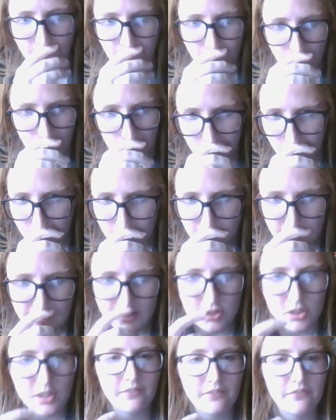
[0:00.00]
they were
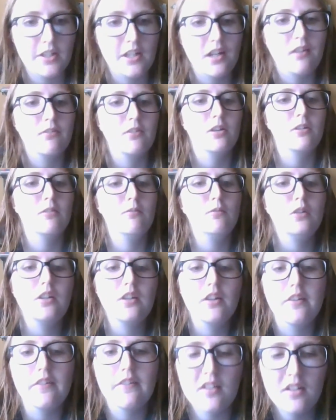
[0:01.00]
like trying to figure out where it
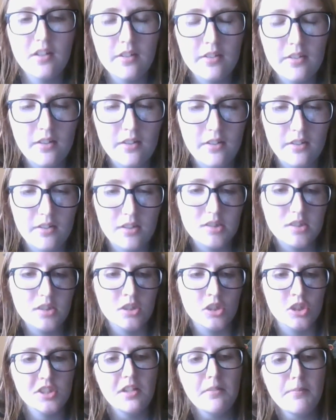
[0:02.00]
was, and
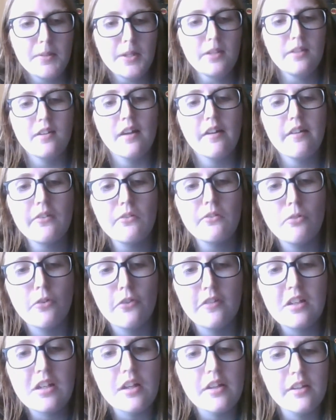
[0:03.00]
the GPS
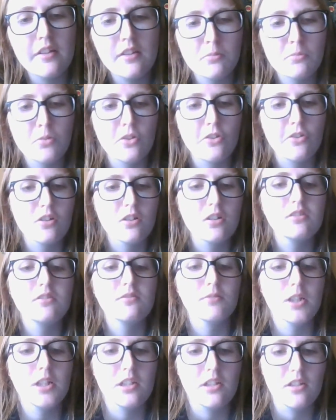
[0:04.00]
was telling them to
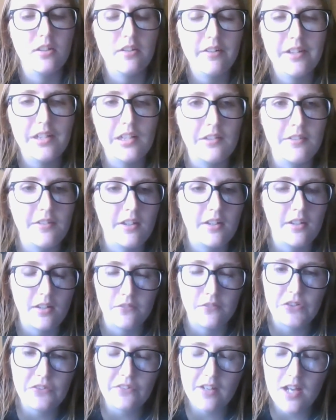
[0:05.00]
turn right, and like
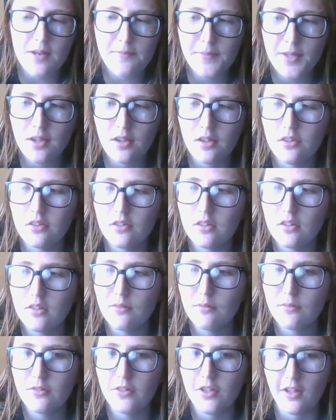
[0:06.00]
every time they
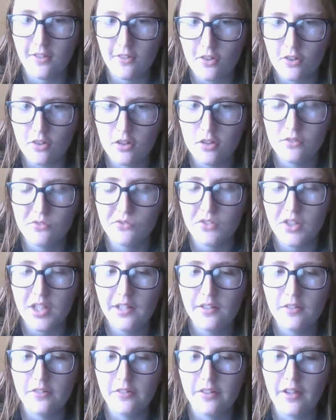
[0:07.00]
like turned
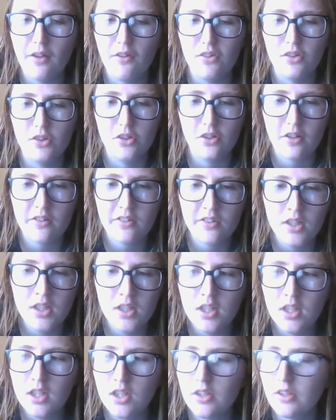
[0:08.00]
right or they looked
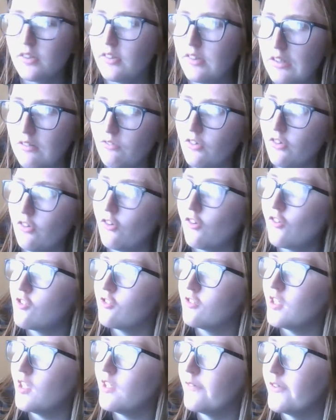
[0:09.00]
down the
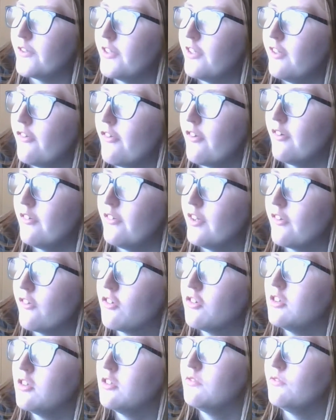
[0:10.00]
street where they said like
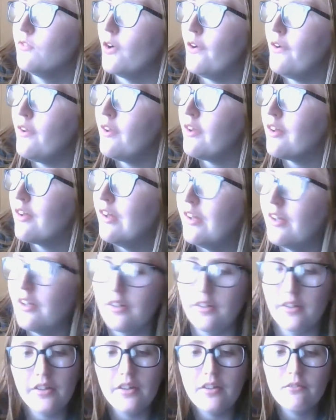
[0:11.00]
turn right,
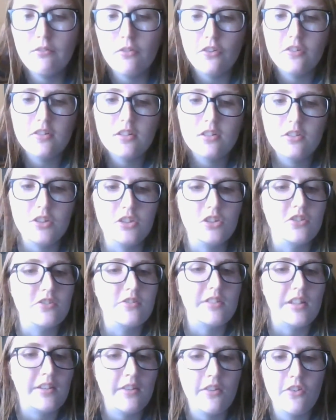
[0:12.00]
it was literally
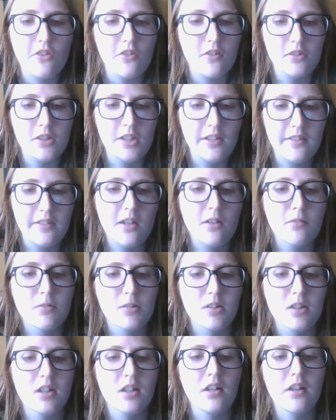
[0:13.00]
just like the street they
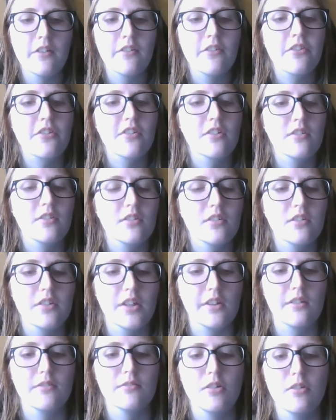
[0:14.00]
were on, so
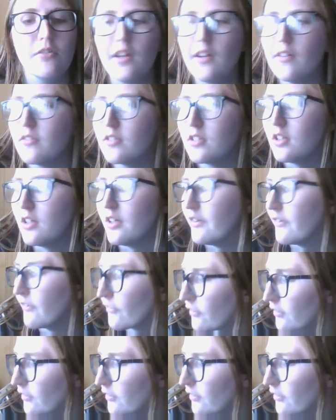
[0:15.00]
like the road they were on,